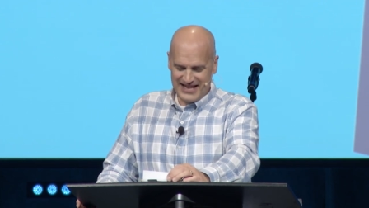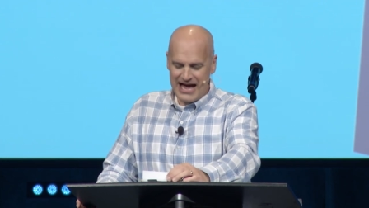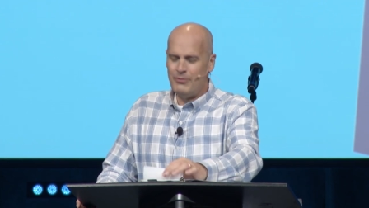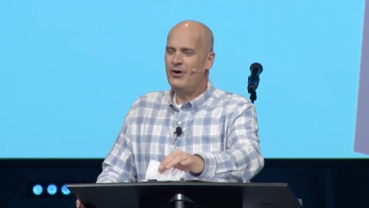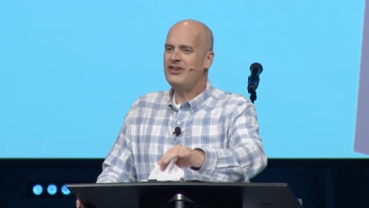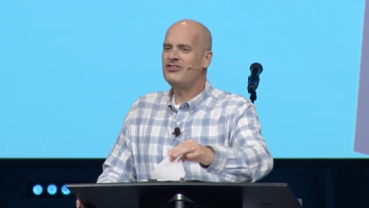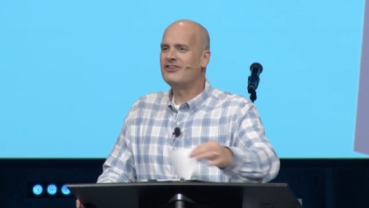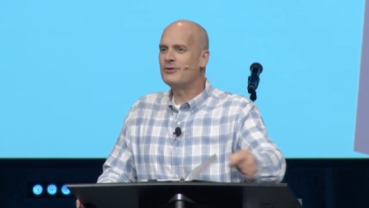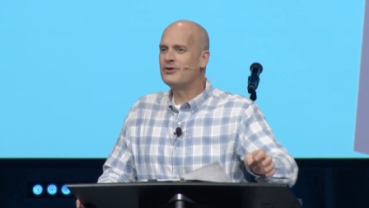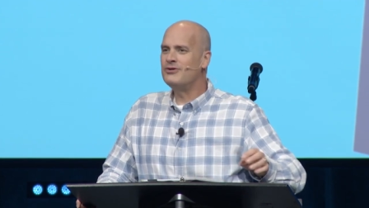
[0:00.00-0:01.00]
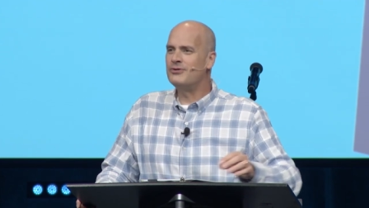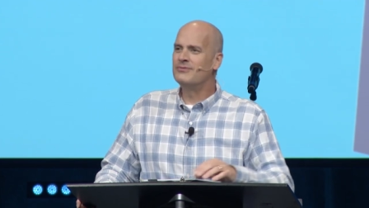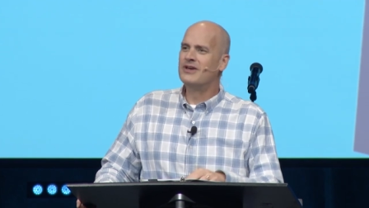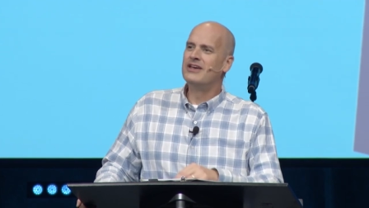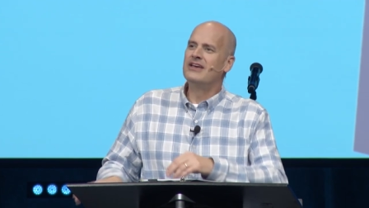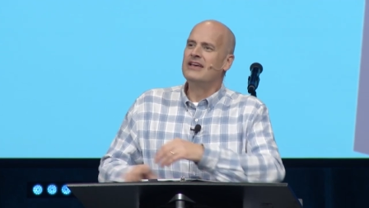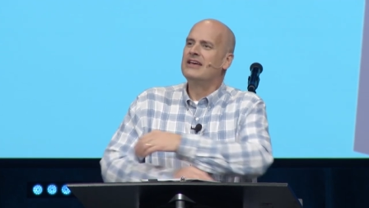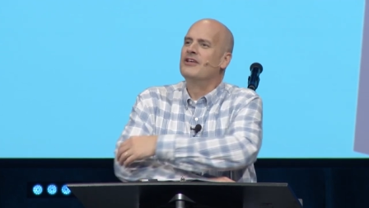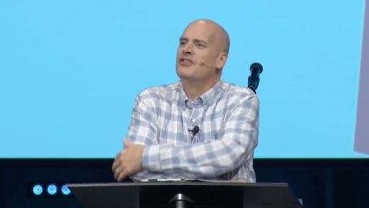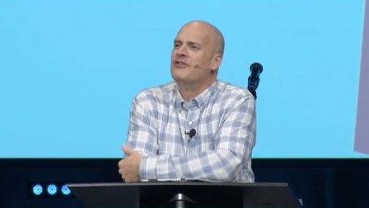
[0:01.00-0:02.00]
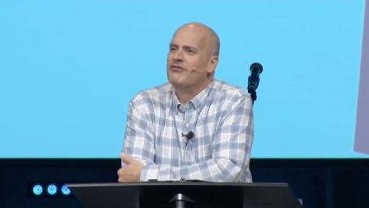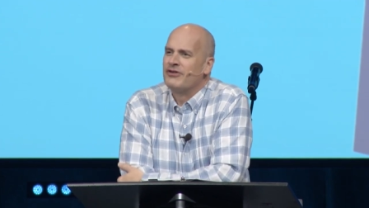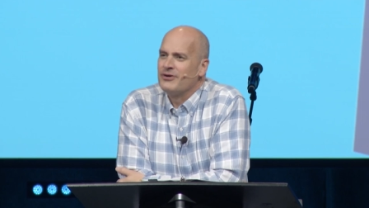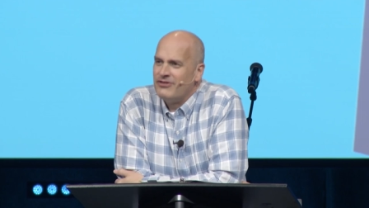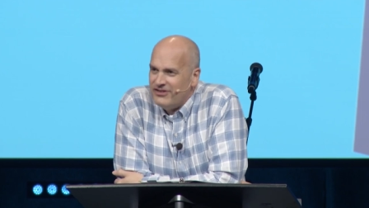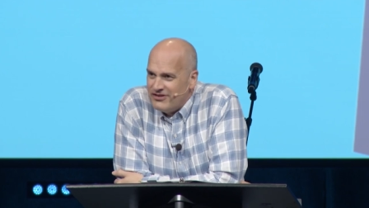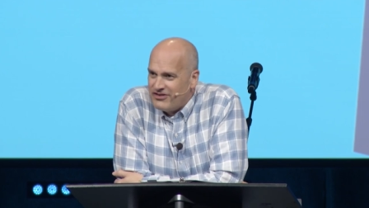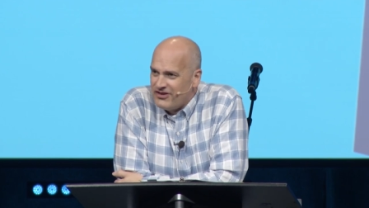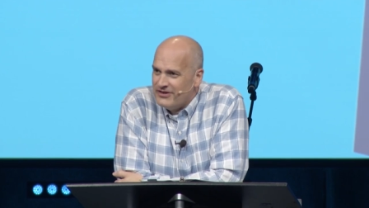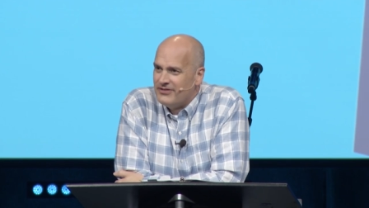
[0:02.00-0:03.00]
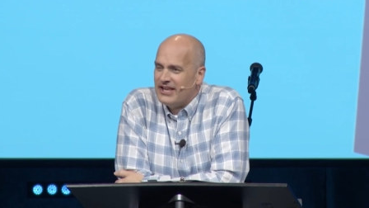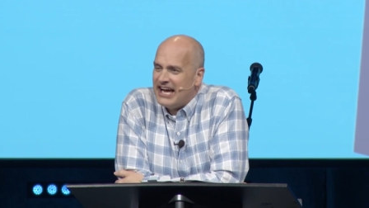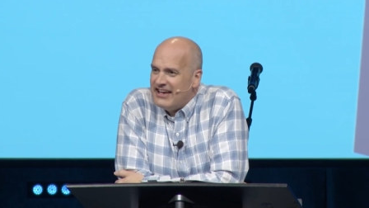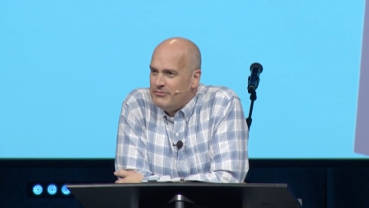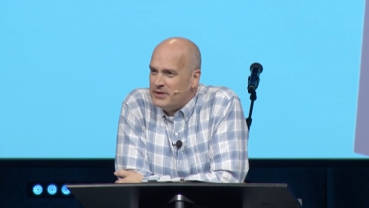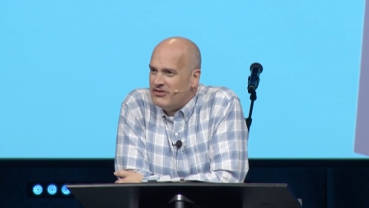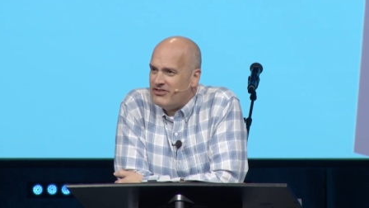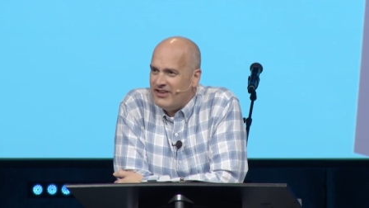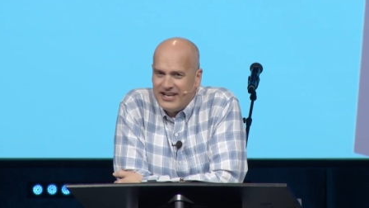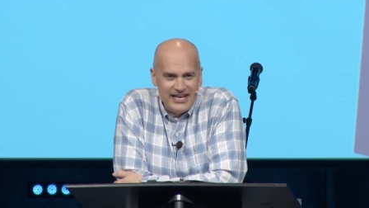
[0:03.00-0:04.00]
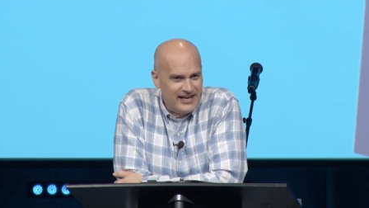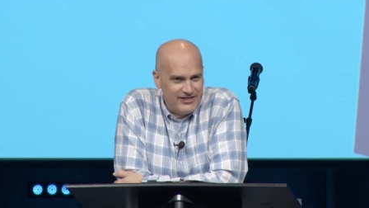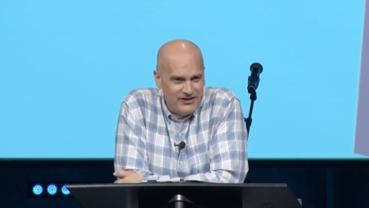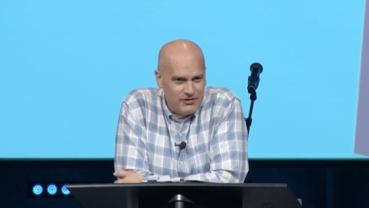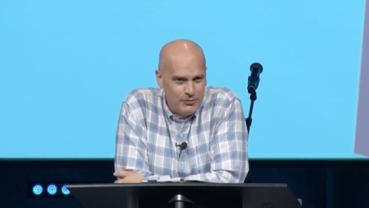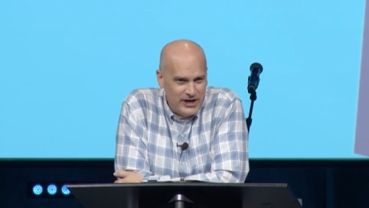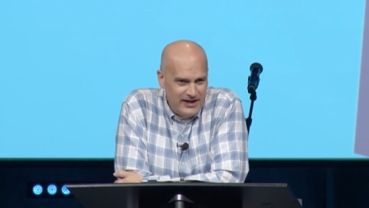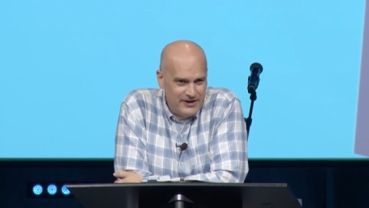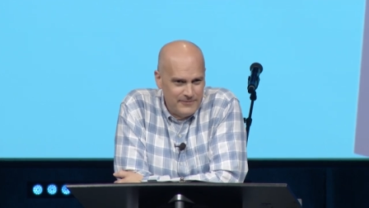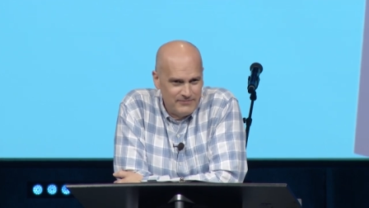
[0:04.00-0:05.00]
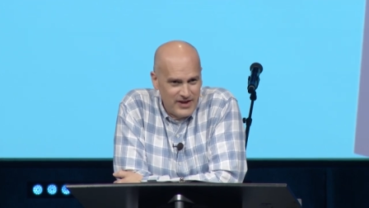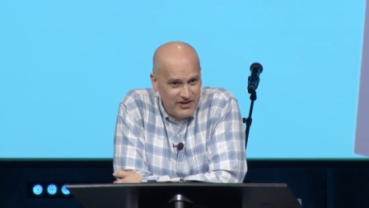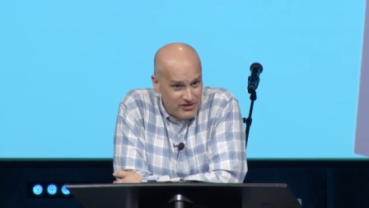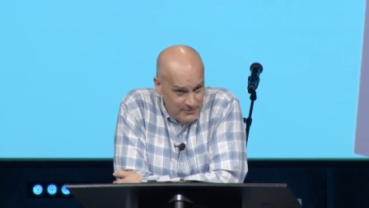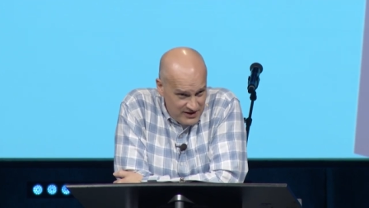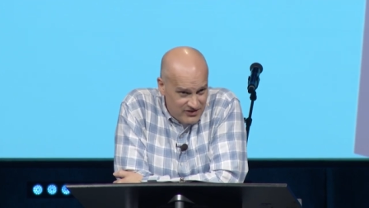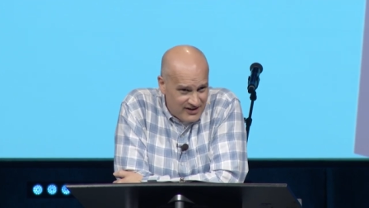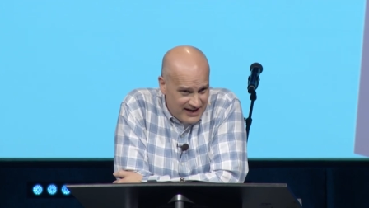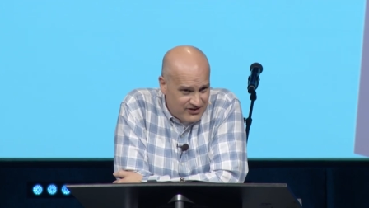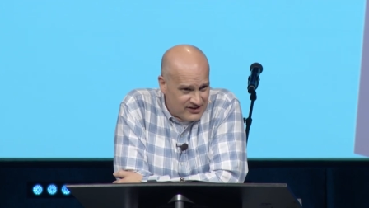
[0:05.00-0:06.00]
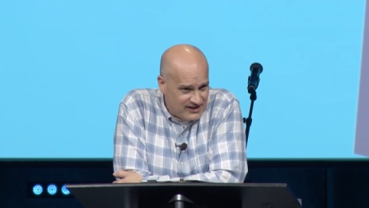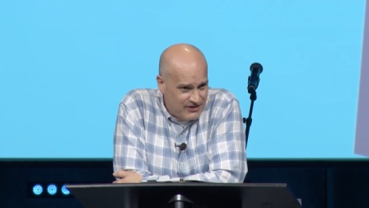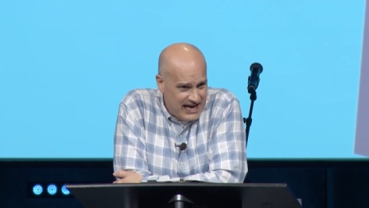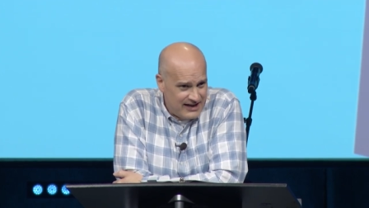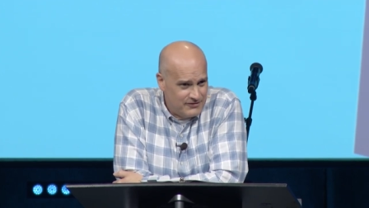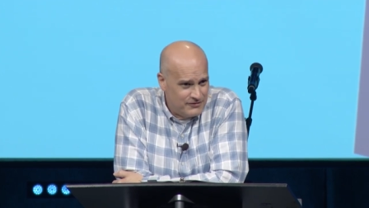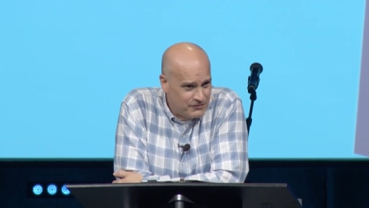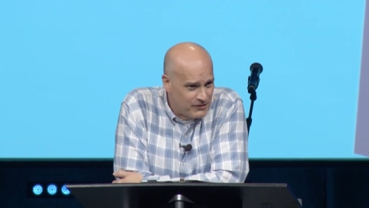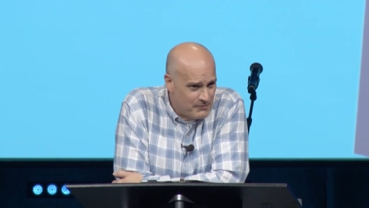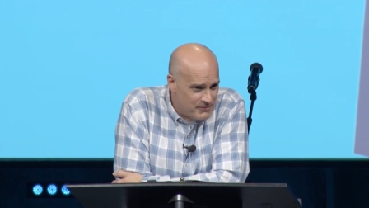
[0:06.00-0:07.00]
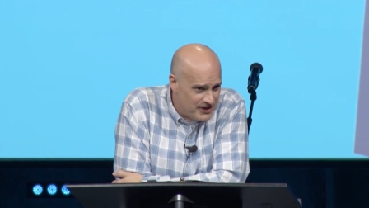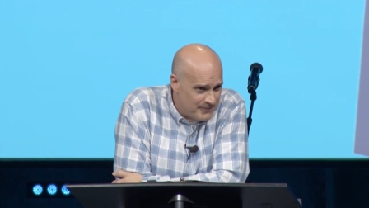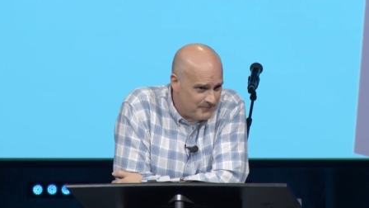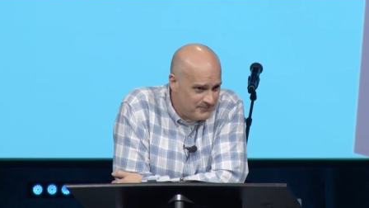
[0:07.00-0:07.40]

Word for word: I want to share with you the verses that I've been studying this week and some insights that I've had from them.